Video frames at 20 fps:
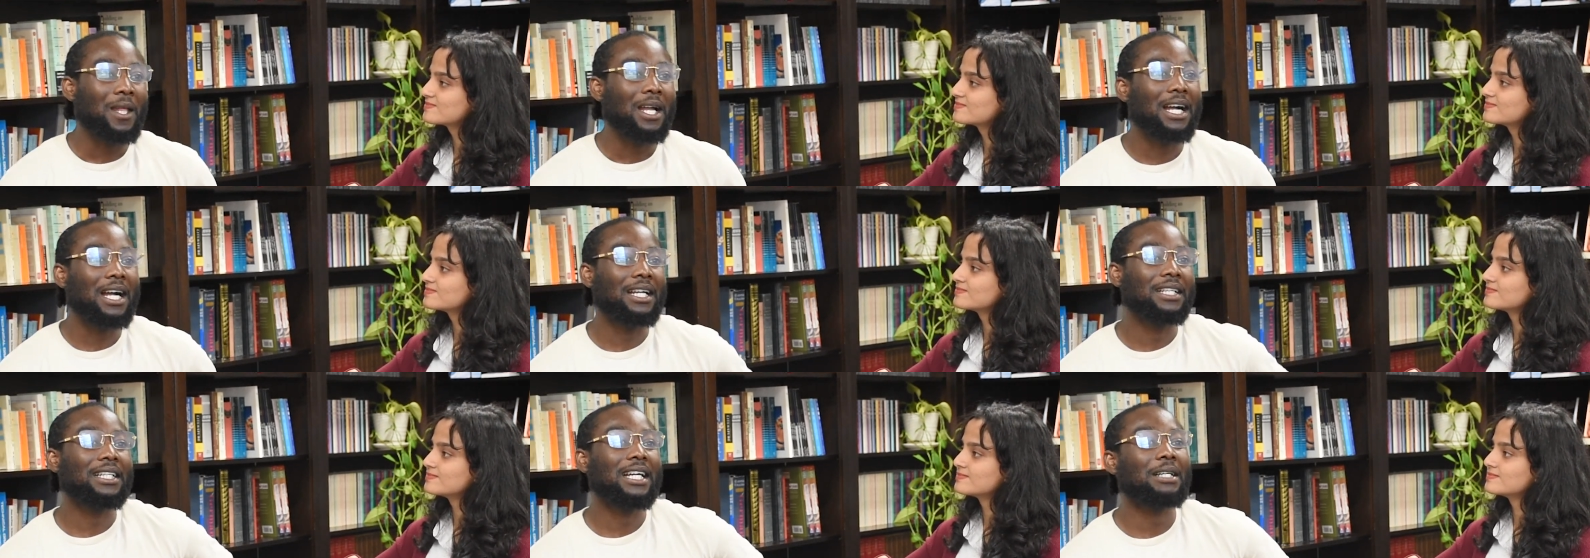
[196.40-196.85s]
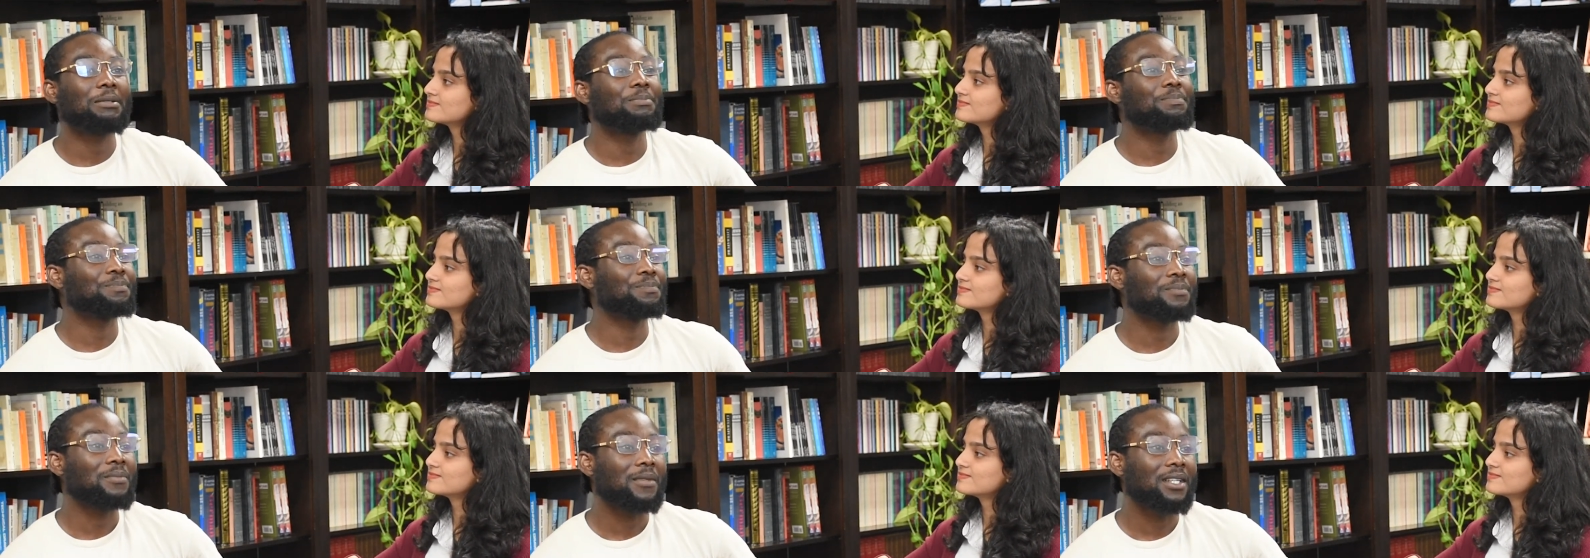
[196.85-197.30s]
Speaker 1: and
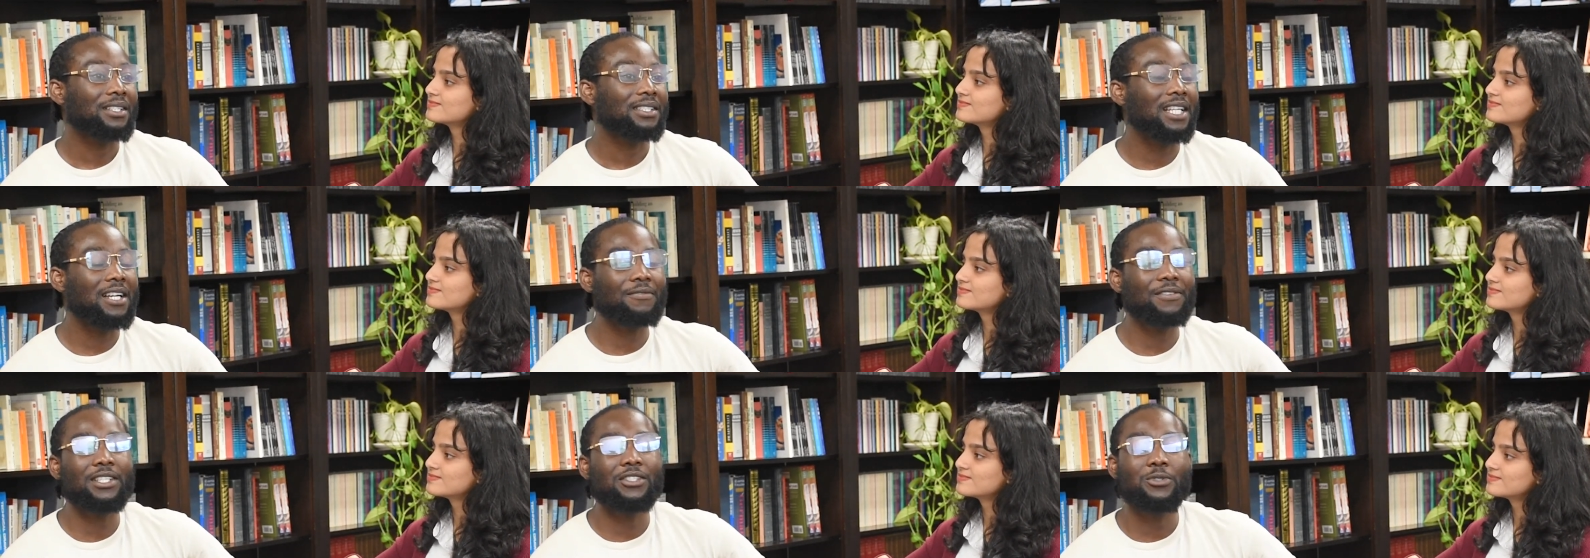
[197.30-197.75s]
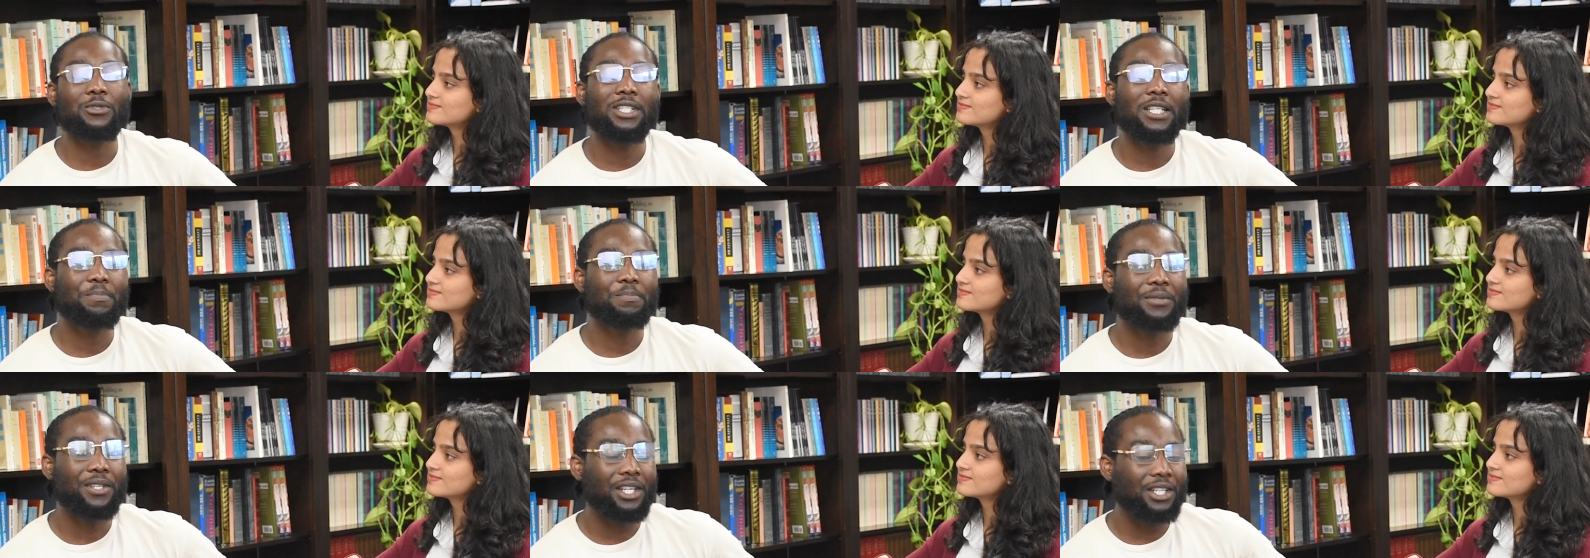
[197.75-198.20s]
Sharvaree is doing
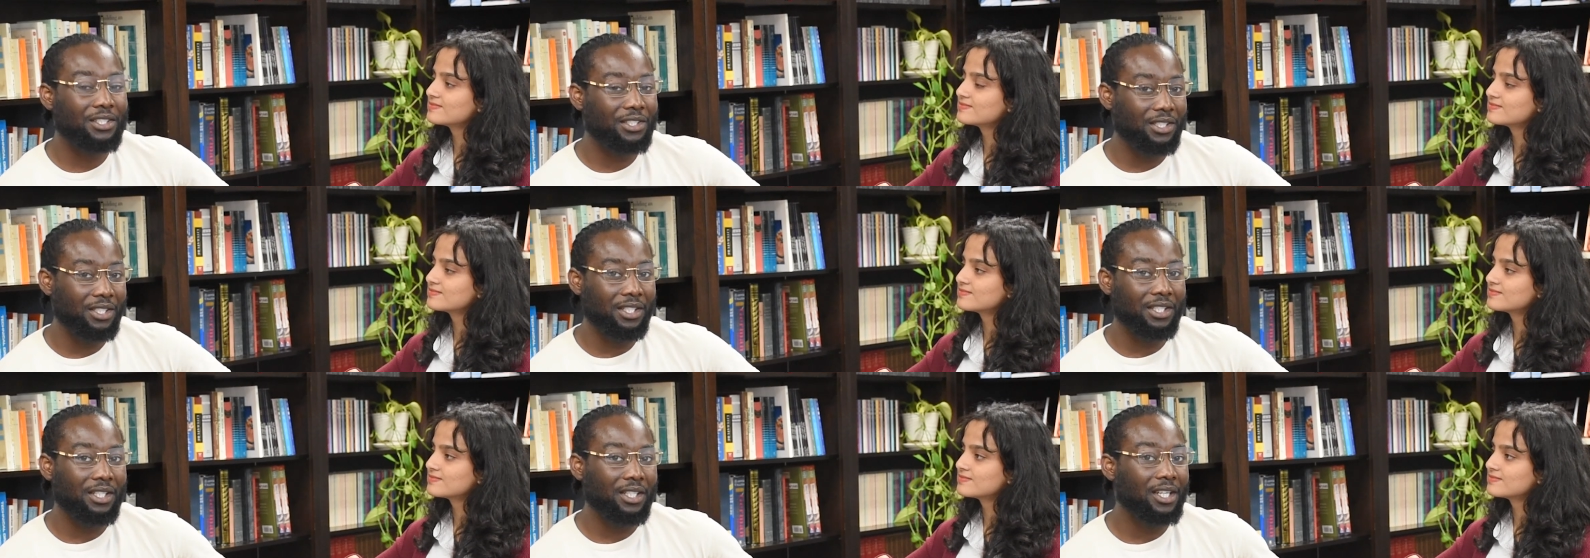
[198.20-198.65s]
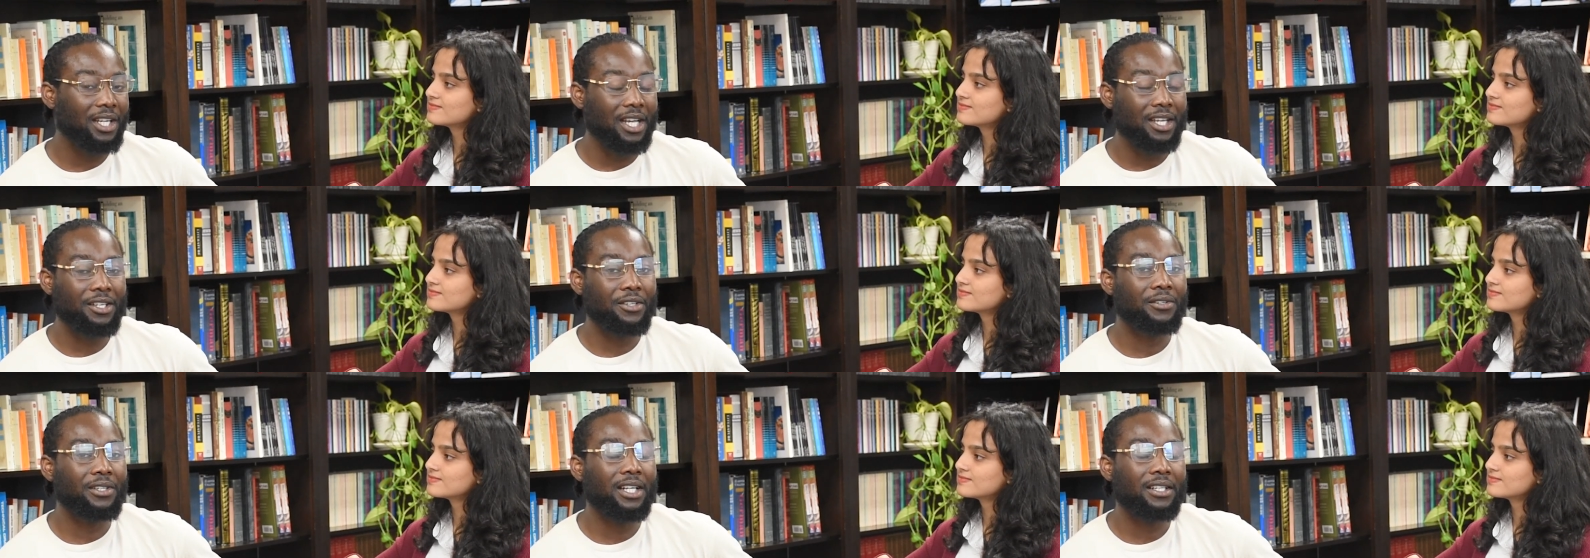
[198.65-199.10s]
a PhD here
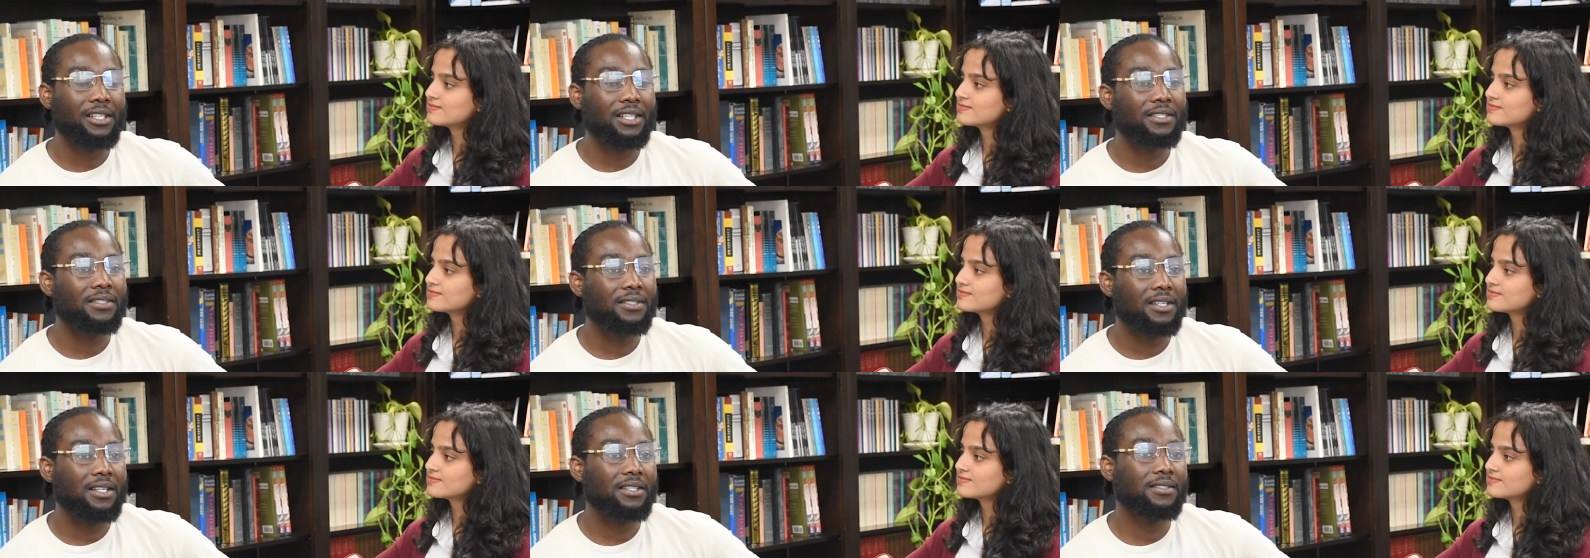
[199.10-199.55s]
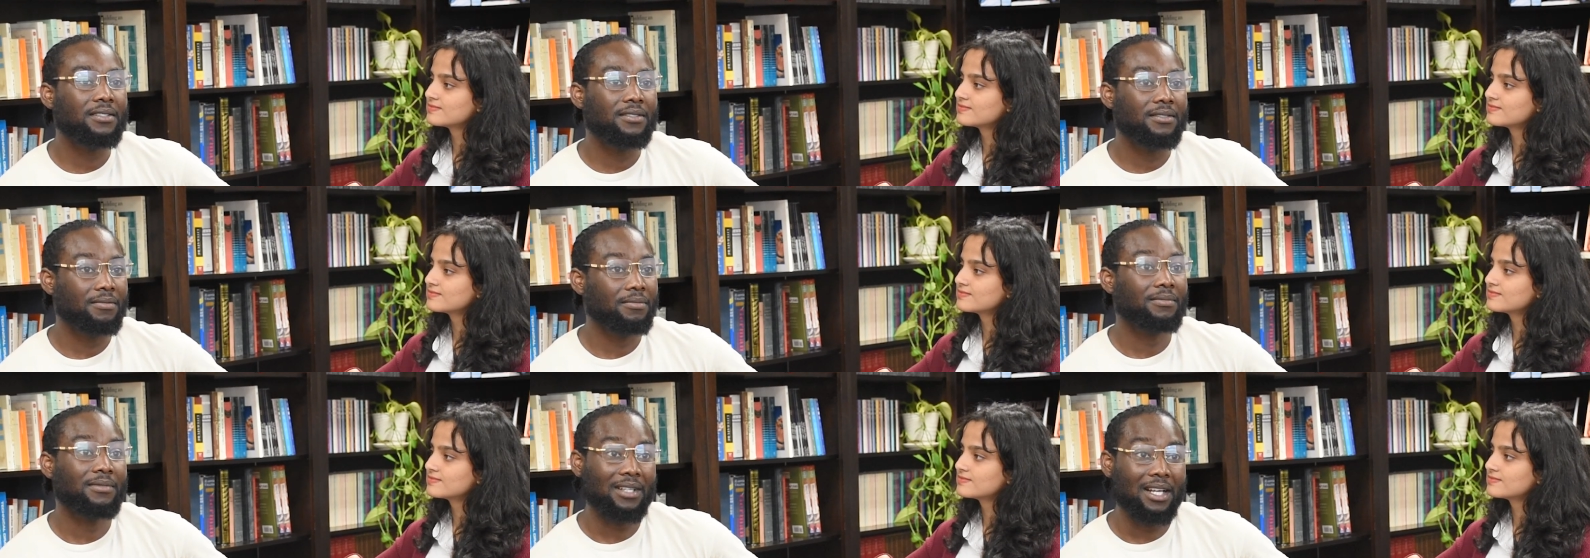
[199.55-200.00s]
in the United
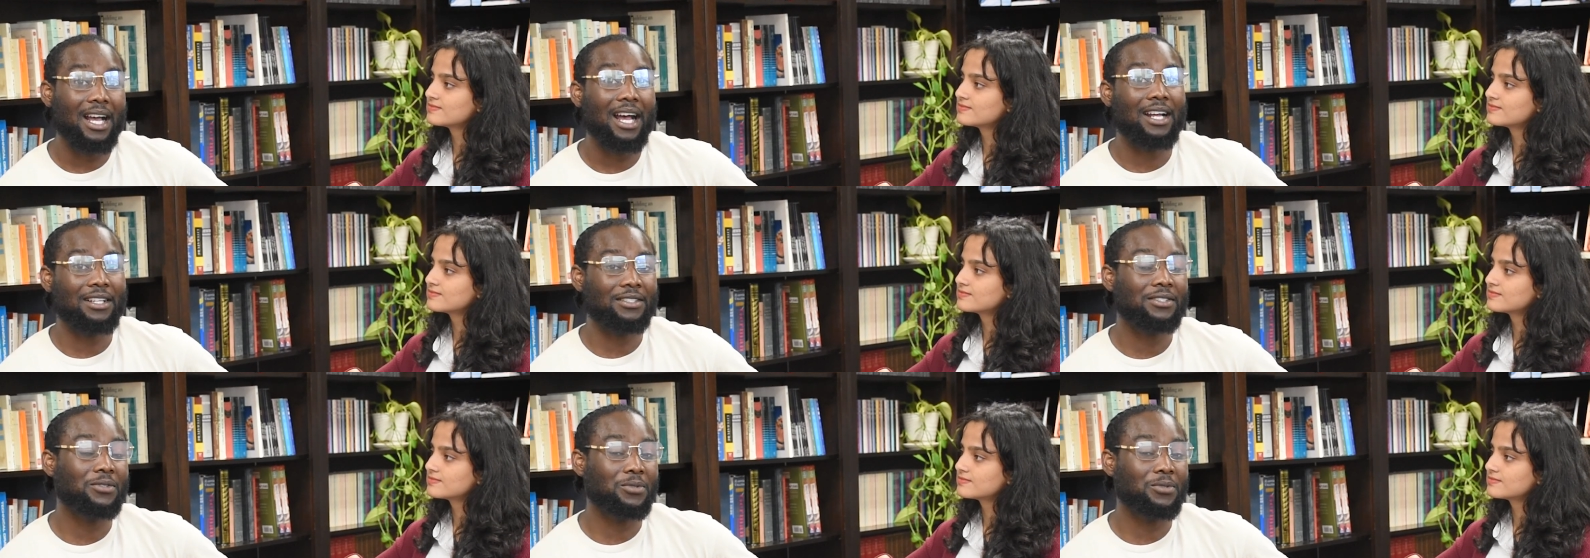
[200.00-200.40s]
States. At